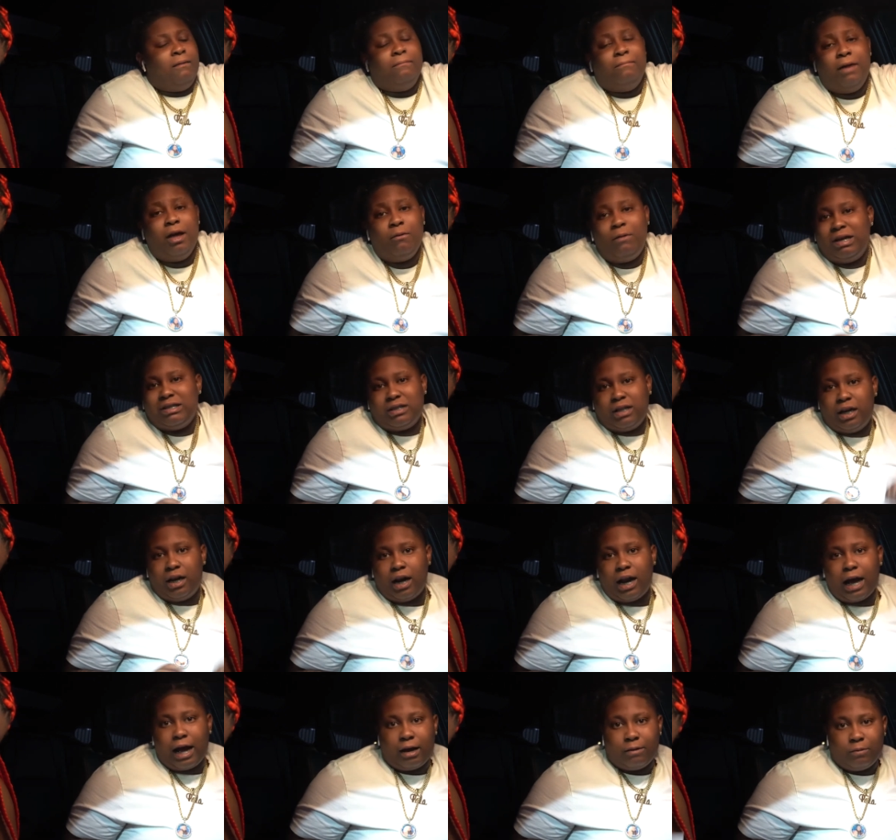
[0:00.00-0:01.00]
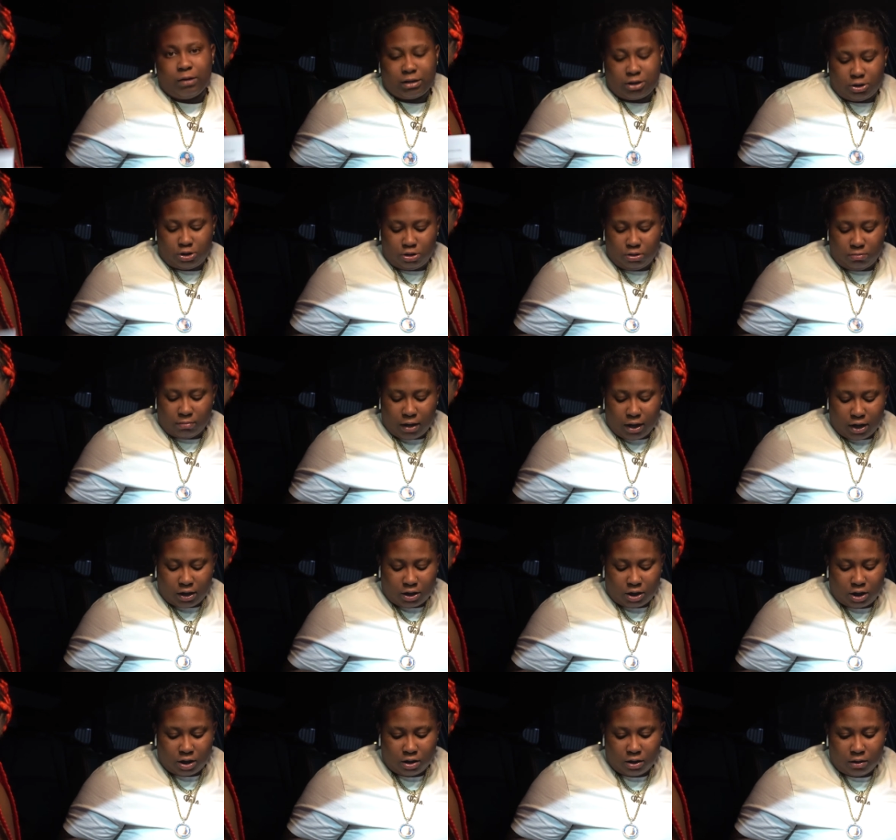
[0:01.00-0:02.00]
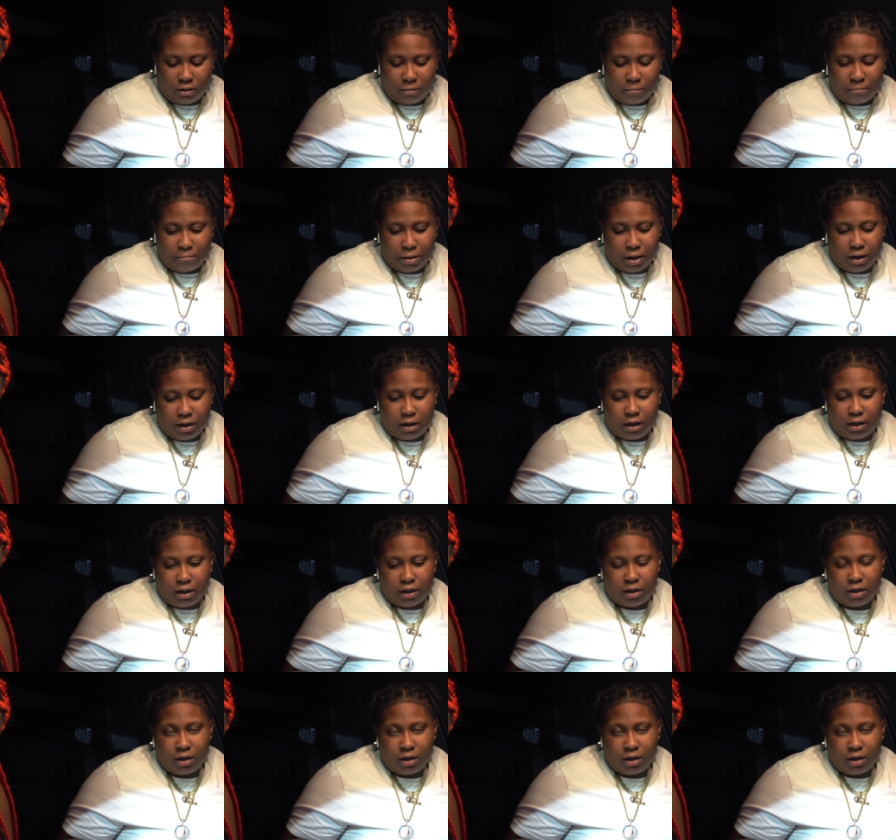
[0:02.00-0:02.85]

It wasn't a lot. It wasn't too much, but